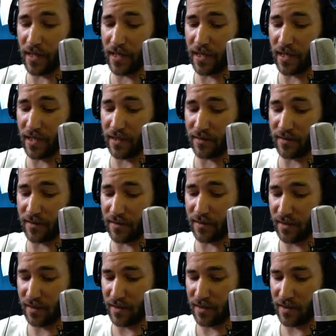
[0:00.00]
And
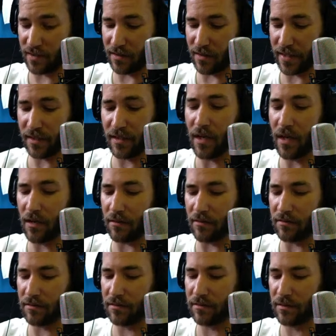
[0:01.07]
they're like, no,
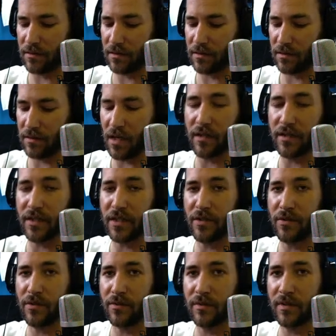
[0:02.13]
no,
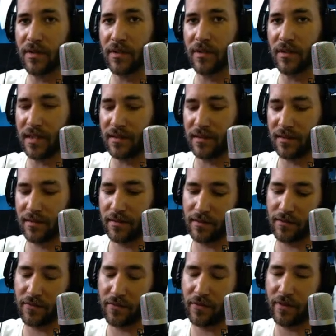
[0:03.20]
you, the, it's
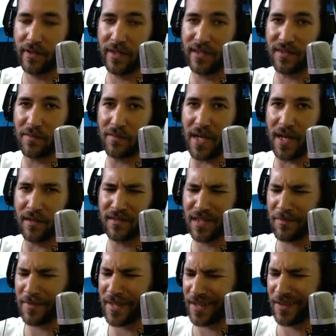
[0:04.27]
for this amount. So
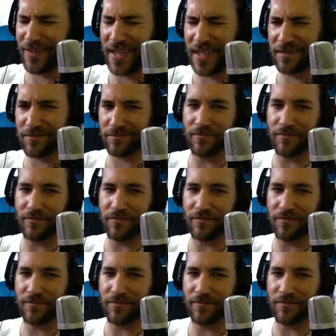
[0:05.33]
I'm like, what?